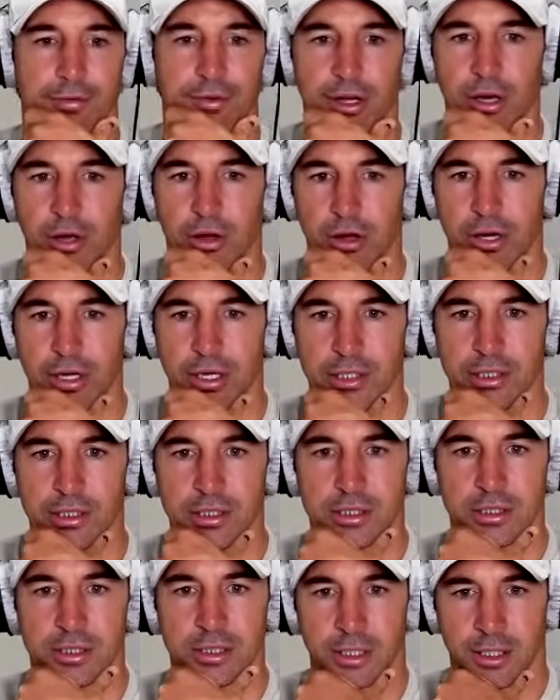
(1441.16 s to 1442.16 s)

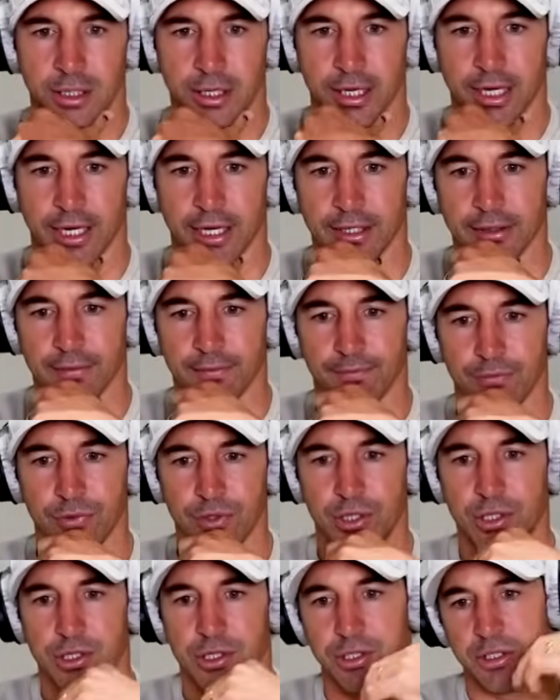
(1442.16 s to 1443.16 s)
Lyons. And
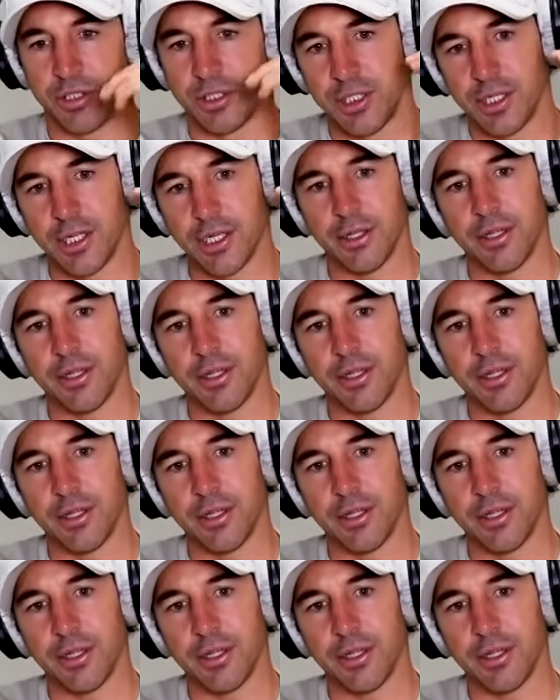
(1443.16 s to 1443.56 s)
to sit at